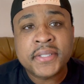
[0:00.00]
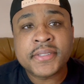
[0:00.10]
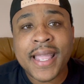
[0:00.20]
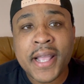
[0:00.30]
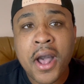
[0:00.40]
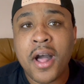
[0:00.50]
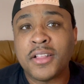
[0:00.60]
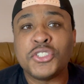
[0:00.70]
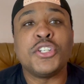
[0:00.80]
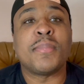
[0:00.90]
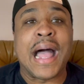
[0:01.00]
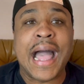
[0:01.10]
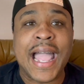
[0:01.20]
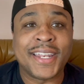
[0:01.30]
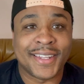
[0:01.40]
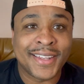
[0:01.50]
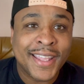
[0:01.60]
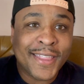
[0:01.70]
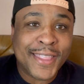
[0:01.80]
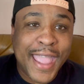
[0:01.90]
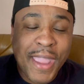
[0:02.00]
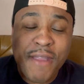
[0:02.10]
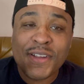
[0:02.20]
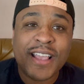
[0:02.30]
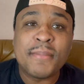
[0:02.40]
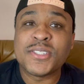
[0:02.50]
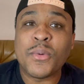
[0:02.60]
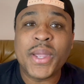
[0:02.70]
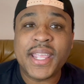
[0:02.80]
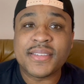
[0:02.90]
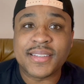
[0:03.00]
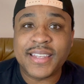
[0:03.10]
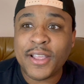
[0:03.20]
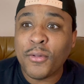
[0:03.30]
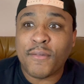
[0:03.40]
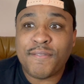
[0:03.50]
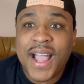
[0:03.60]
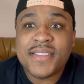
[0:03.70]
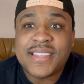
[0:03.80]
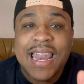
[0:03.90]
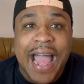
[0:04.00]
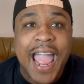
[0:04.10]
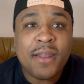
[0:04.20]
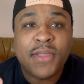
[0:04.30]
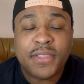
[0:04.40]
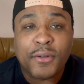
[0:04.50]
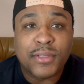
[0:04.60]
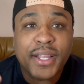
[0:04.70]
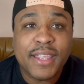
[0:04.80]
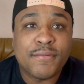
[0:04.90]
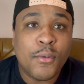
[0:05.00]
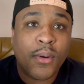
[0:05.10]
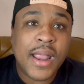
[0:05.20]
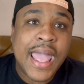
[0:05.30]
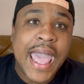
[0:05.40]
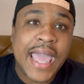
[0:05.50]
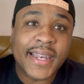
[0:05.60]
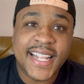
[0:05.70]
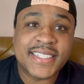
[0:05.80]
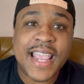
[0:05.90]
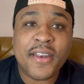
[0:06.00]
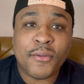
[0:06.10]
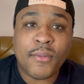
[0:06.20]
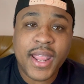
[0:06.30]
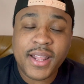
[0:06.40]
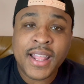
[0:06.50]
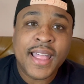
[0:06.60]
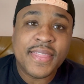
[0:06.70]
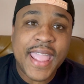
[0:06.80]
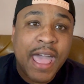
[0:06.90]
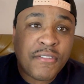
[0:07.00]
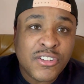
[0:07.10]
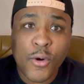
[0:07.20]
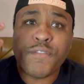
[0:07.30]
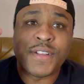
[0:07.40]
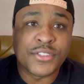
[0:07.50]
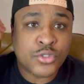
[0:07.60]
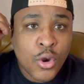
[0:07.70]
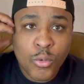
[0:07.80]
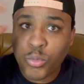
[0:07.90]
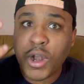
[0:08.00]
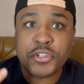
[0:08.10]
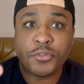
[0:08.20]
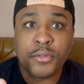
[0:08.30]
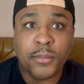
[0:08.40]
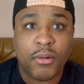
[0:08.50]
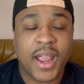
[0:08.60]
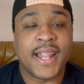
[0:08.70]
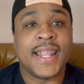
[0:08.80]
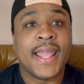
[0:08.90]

psychology behind it. Every time someone gets a deal or finds that item that they're looking for at a discounted rate, they have endorphins rush through their brain.